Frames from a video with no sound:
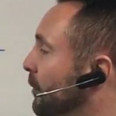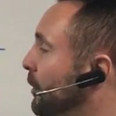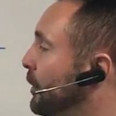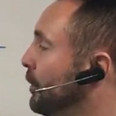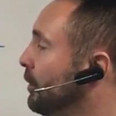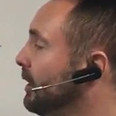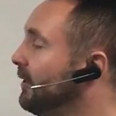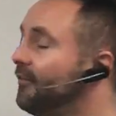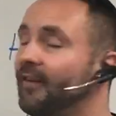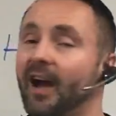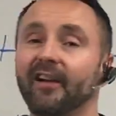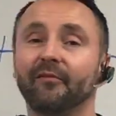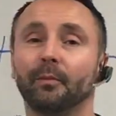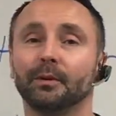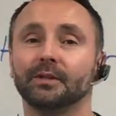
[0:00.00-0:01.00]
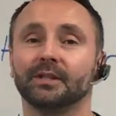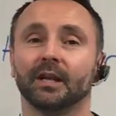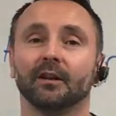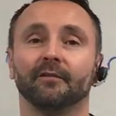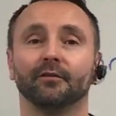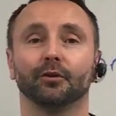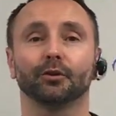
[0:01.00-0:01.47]
35%
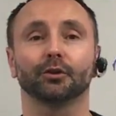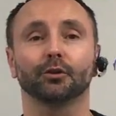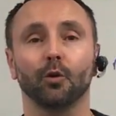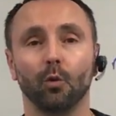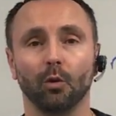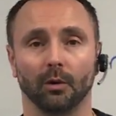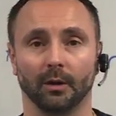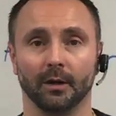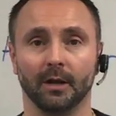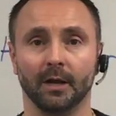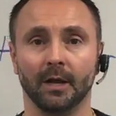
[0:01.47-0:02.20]
of your score.